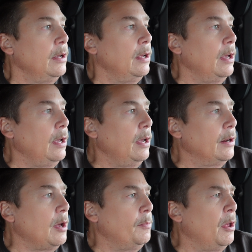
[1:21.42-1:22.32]
and
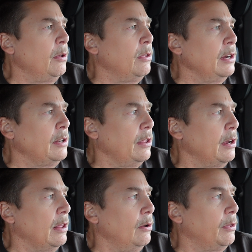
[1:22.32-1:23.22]
a couple other things. I
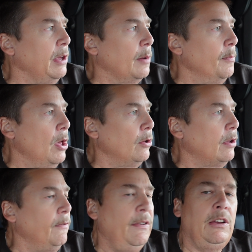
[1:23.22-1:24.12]
think a little thing of
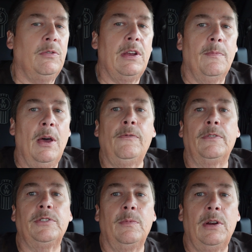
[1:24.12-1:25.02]
milk. I felt like drinking milk
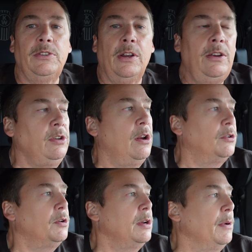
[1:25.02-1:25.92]
for some reason. I usually
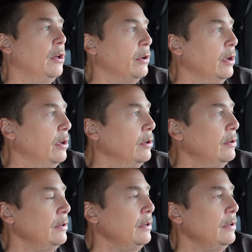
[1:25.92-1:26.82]
don't drink milk.
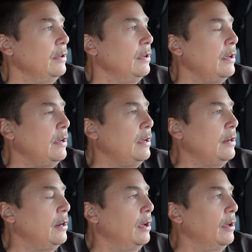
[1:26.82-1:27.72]

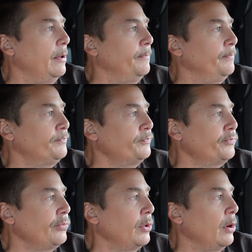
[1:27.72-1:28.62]
And
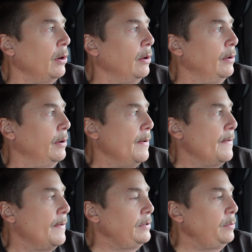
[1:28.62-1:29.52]

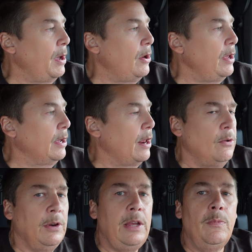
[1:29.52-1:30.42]
that's about it. I
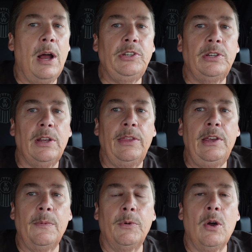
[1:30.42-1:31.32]
don't need much because I
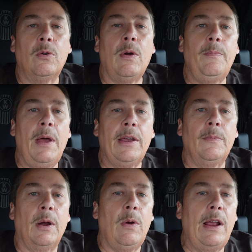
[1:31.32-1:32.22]
think I'm going right back on
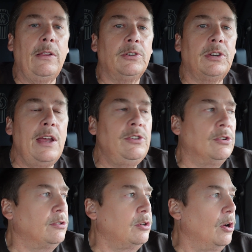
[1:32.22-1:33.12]
my regular
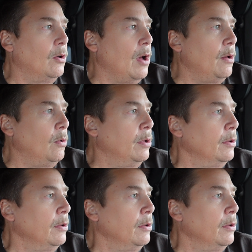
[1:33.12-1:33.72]
schedule, so I'll